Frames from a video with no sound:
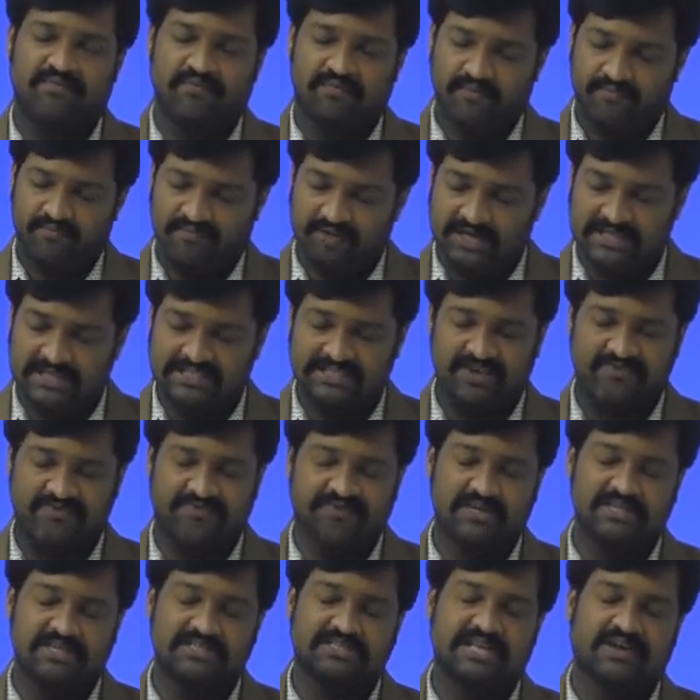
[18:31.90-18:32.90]
Finish of
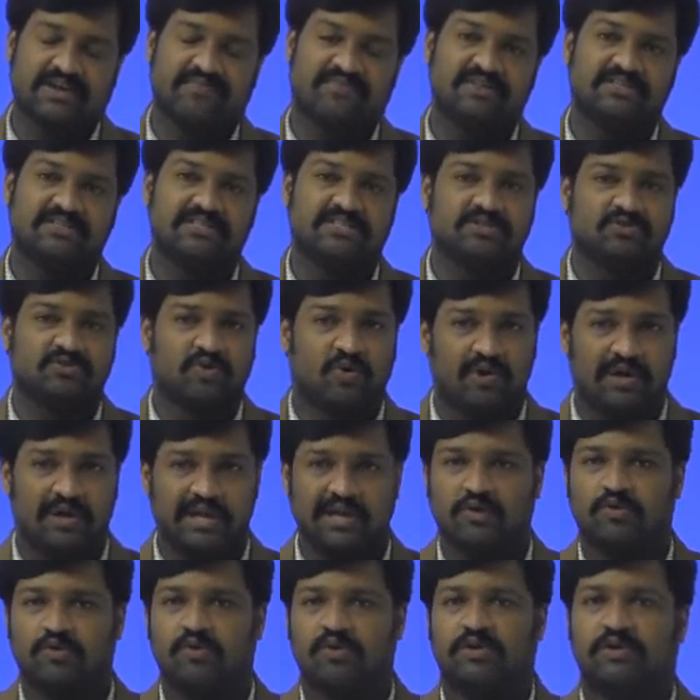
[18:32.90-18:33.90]
one surface is
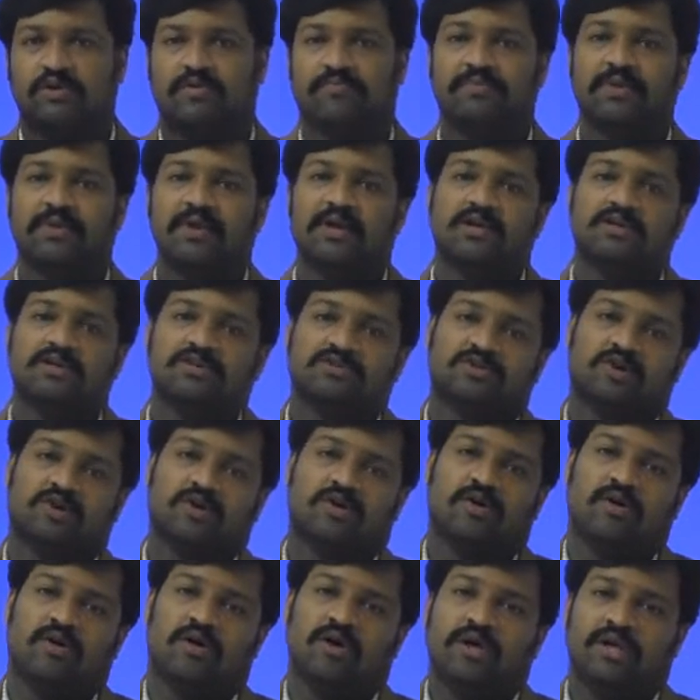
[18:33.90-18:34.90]
only good.
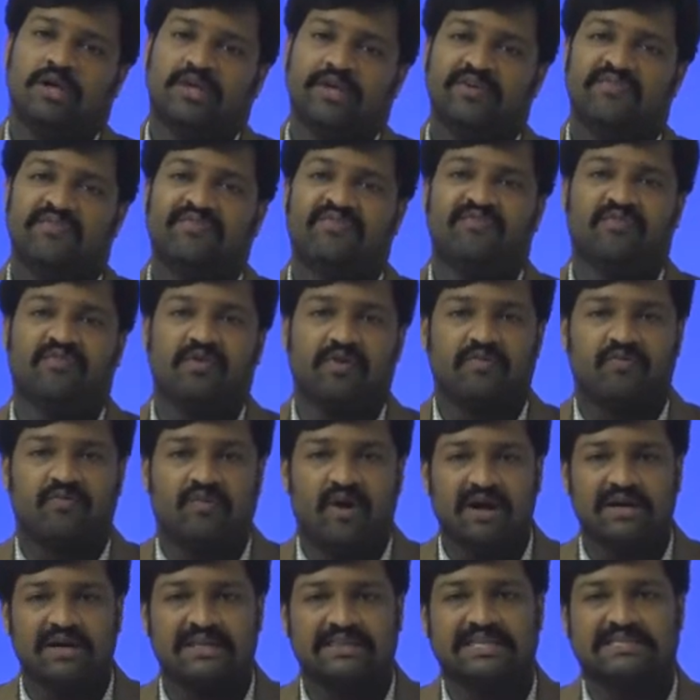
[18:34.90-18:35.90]
So if we
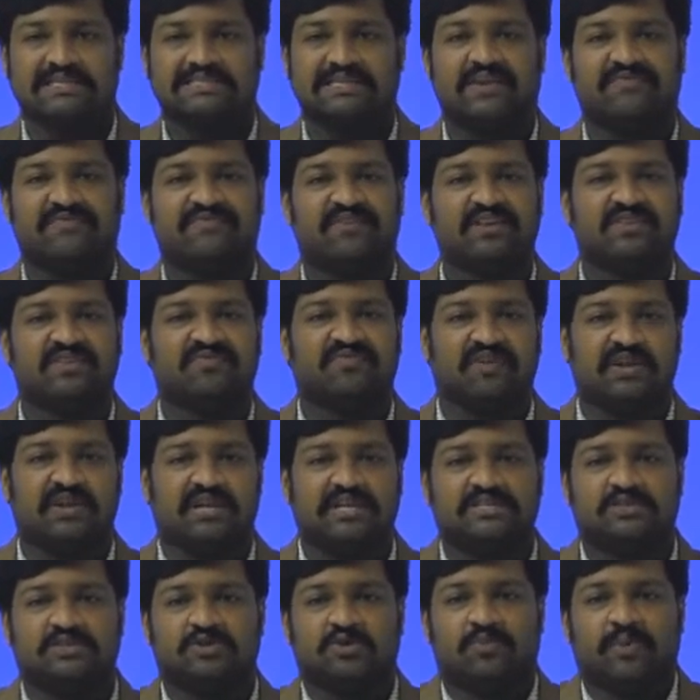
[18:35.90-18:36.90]
want the surface
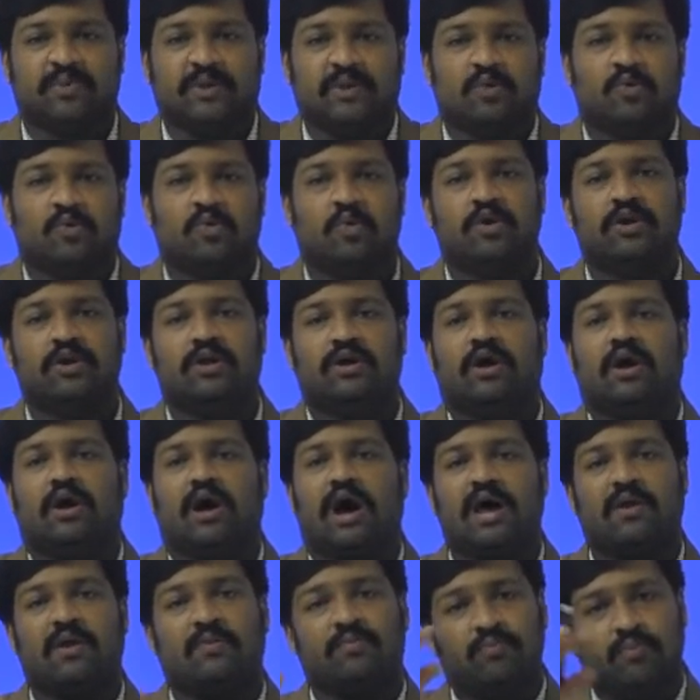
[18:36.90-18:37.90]
finish to be good
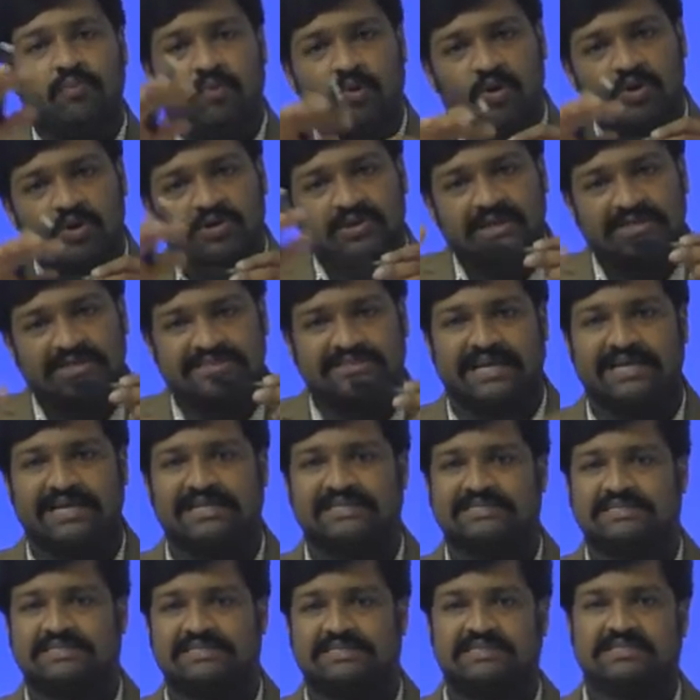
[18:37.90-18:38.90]
on both the
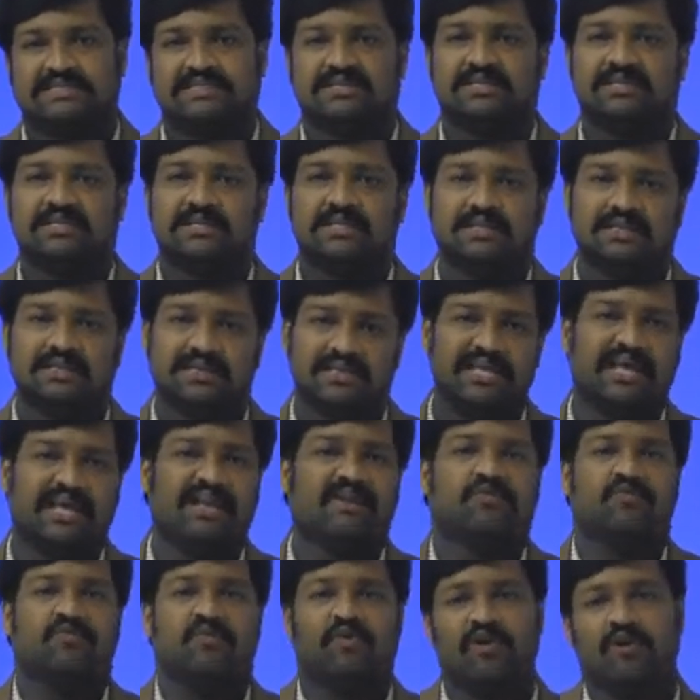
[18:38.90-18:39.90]
sides,
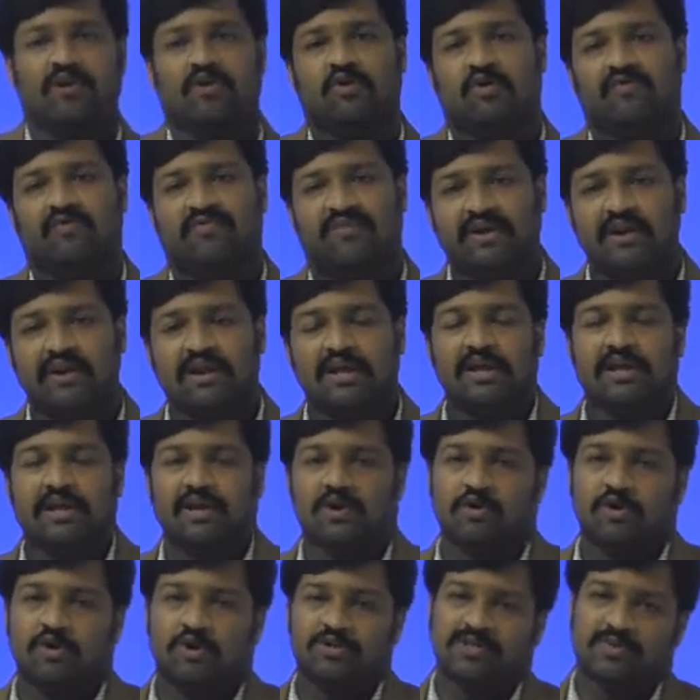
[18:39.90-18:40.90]
then we will go
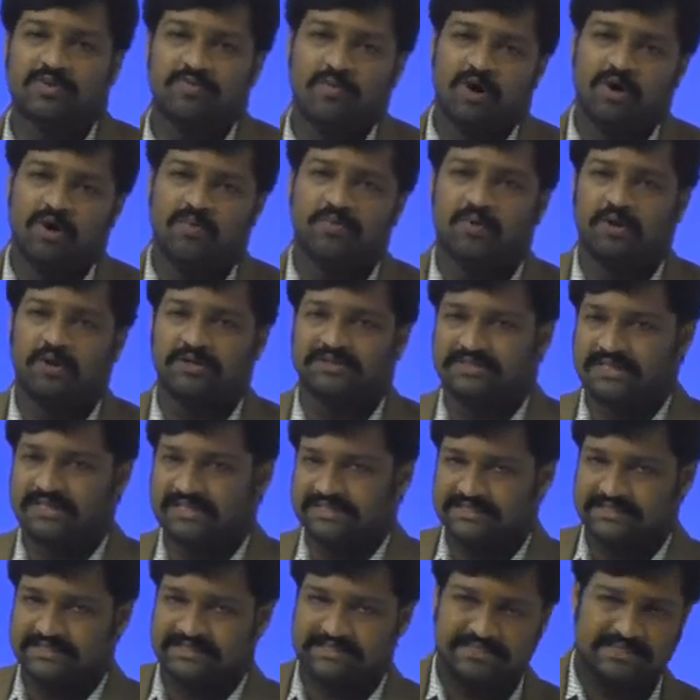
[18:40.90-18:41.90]
for closed mold
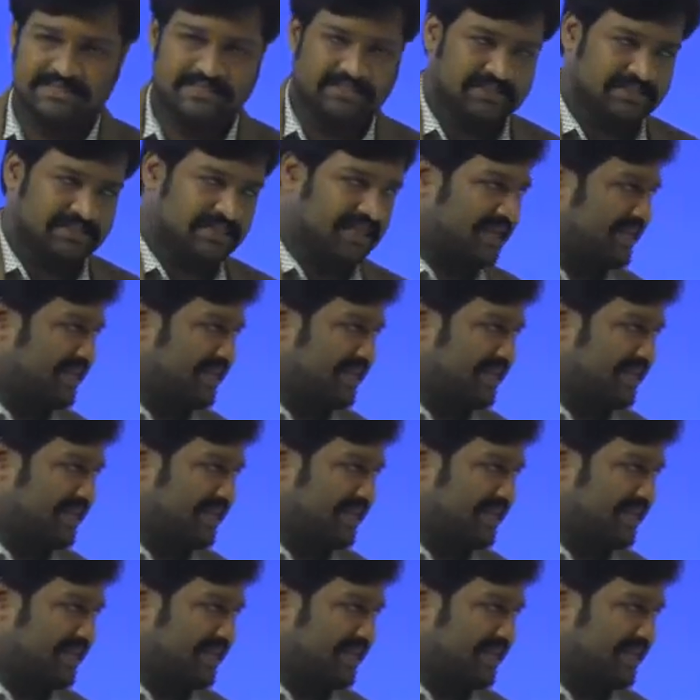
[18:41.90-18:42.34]
process. That